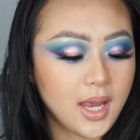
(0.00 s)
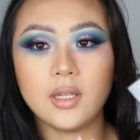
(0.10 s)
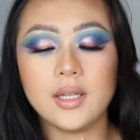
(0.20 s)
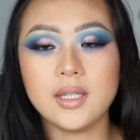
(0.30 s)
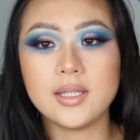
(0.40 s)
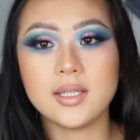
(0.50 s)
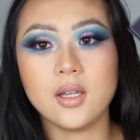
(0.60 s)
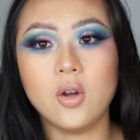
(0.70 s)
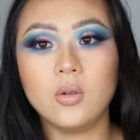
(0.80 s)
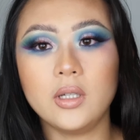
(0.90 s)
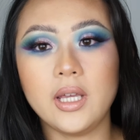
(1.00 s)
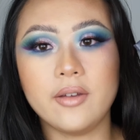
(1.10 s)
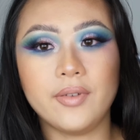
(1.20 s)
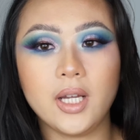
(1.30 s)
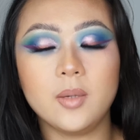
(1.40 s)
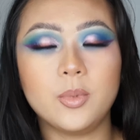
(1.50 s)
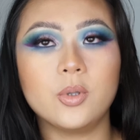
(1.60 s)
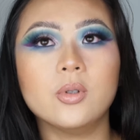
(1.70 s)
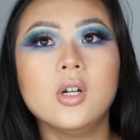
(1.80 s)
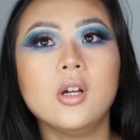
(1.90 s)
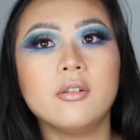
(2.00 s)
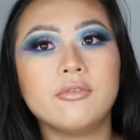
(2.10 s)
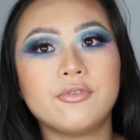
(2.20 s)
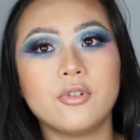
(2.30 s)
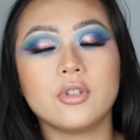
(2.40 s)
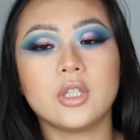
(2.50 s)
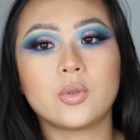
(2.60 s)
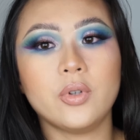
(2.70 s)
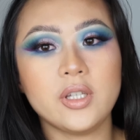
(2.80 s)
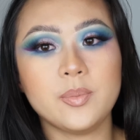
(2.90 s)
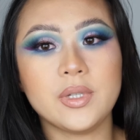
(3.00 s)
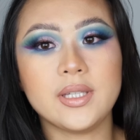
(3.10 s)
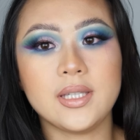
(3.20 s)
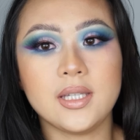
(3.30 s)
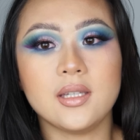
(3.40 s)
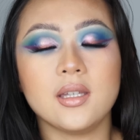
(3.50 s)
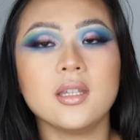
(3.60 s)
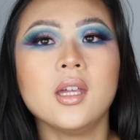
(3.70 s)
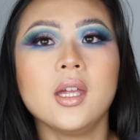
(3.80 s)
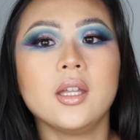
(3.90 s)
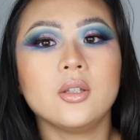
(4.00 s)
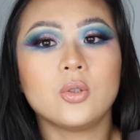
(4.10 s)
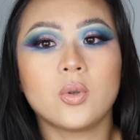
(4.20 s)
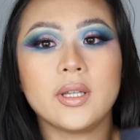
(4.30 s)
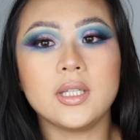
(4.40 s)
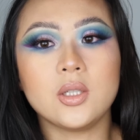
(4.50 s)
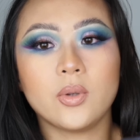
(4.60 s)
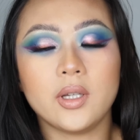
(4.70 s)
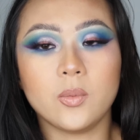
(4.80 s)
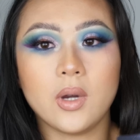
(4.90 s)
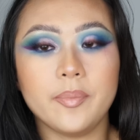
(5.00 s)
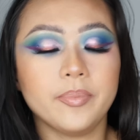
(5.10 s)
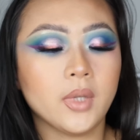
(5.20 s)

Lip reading: It is only available for the Christmas season 2021.